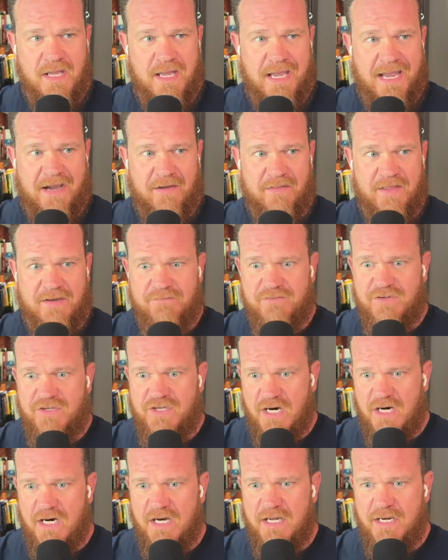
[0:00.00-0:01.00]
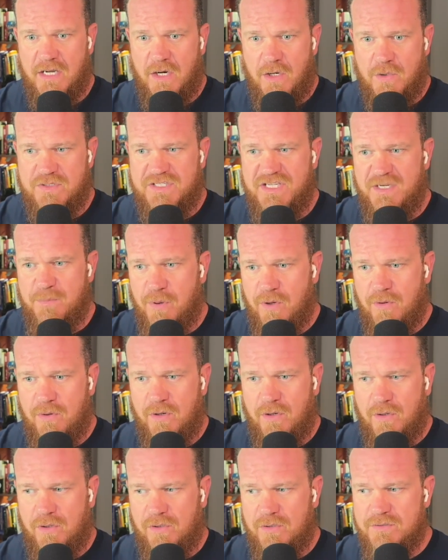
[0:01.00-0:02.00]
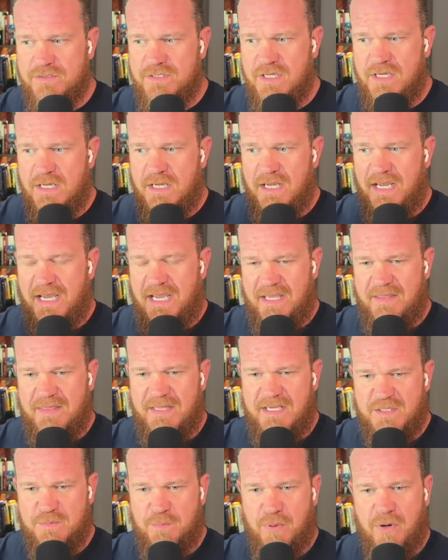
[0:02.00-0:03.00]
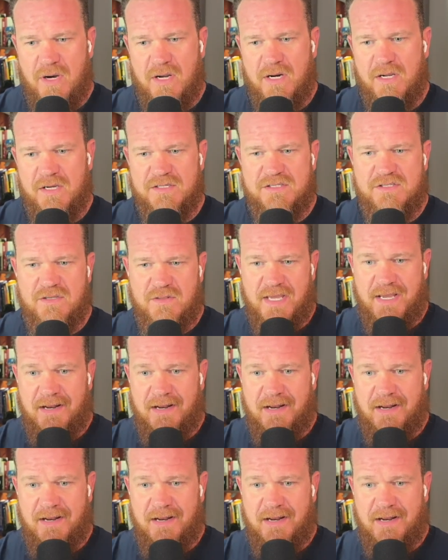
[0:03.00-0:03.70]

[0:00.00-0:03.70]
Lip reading: how they've done OT protocols in these products so that